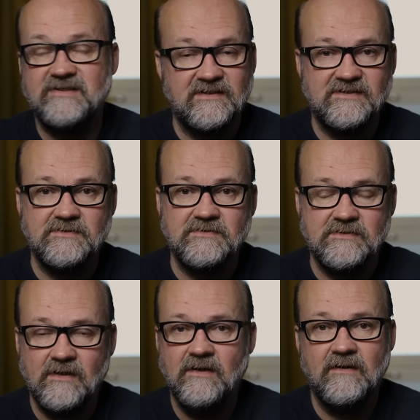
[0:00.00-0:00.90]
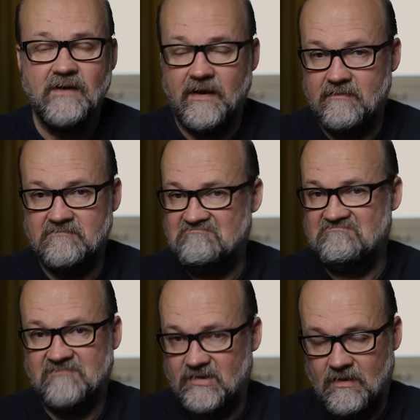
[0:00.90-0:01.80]
Celsius. And,
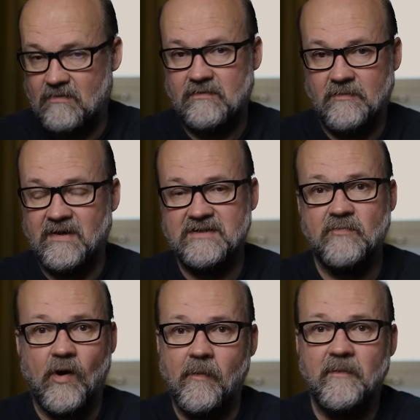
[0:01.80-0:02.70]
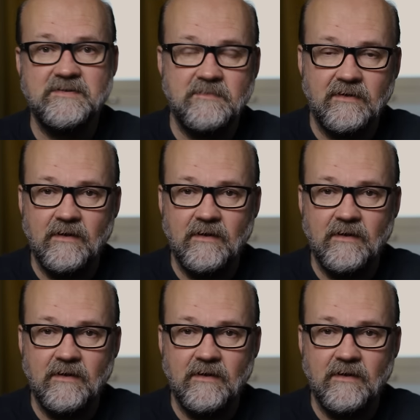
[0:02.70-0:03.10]
you know, the biggest problem has been